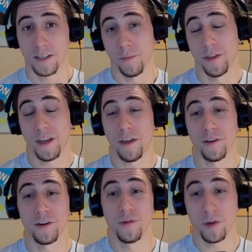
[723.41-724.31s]
Some of the
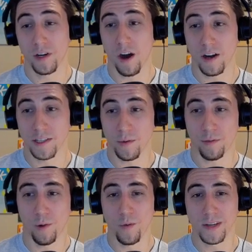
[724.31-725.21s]
other newer cards that we
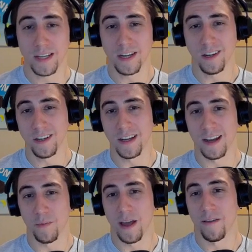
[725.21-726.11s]
throw into here,
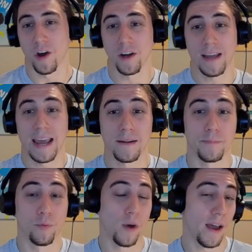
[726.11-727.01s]
we have Arcane
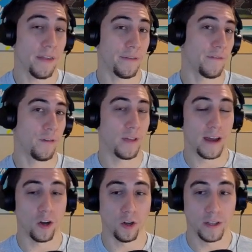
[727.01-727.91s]
Breath for
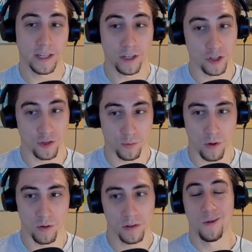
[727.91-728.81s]
that early
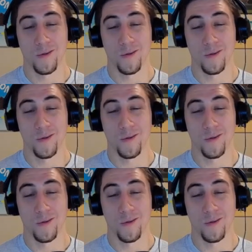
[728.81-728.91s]
control.